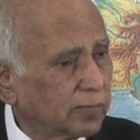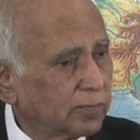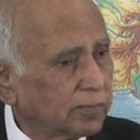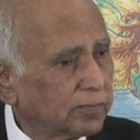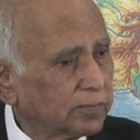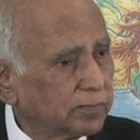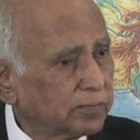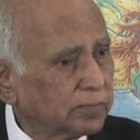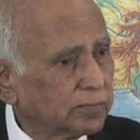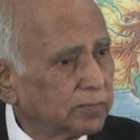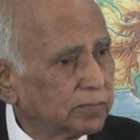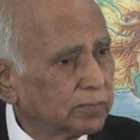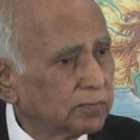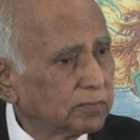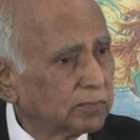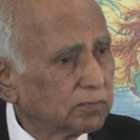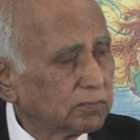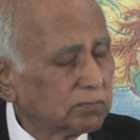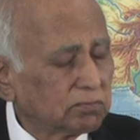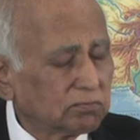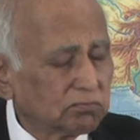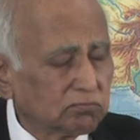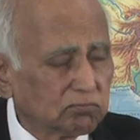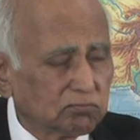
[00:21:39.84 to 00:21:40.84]

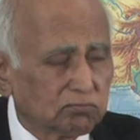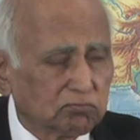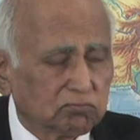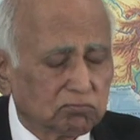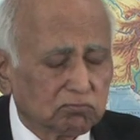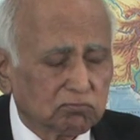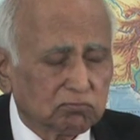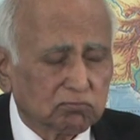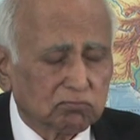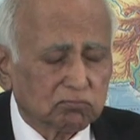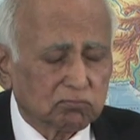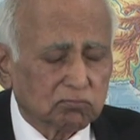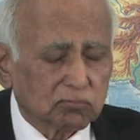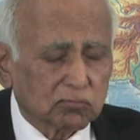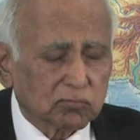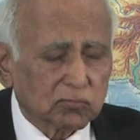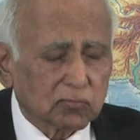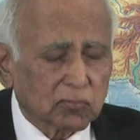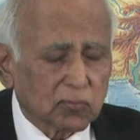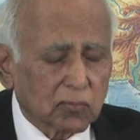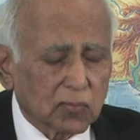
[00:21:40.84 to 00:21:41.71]
No one is speaking in this clip.